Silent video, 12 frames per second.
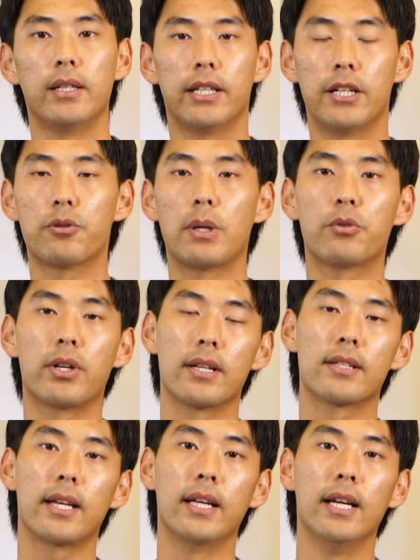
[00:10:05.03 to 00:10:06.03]
Here's what I'm trying
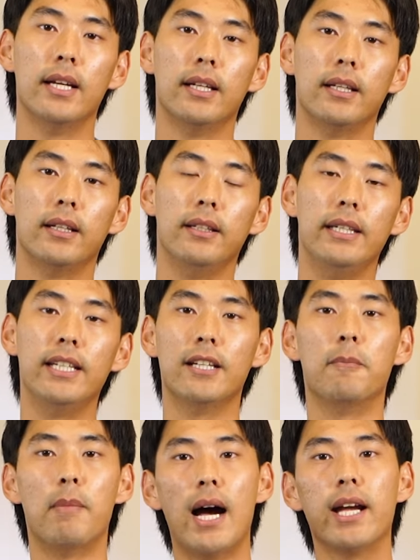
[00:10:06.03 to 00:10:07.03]
to say.
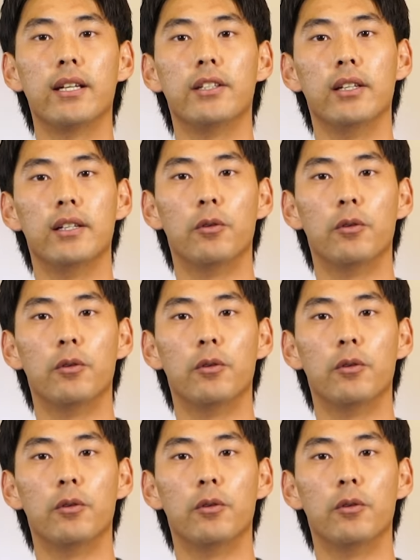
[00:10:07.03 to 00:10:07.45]
Nehemiah